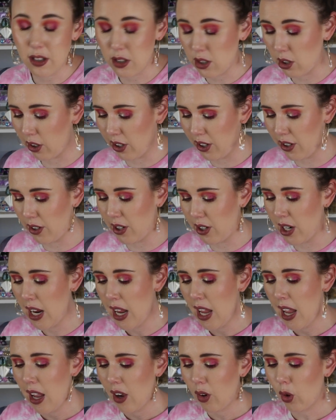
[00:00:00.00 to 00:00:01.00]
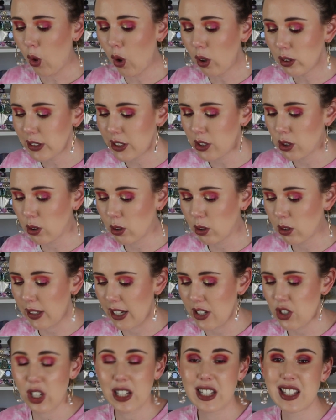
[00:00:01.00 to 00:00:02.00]
So all in all,
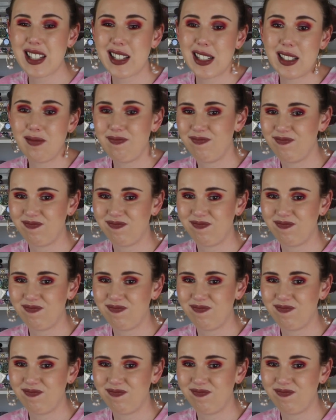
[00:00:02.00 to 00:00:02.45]
I just,